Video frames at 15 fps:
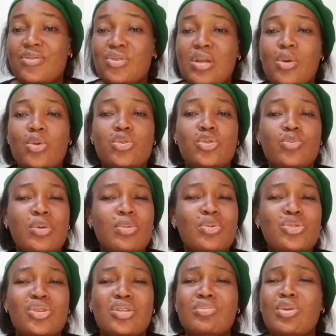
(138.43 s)
so that people will
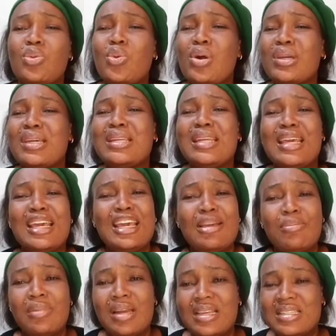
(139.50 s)
just be walking
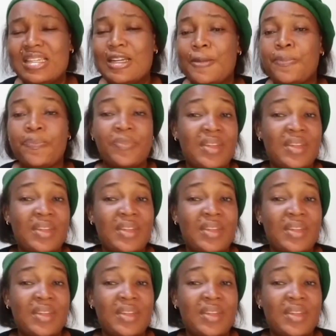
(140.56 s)
aimlessly,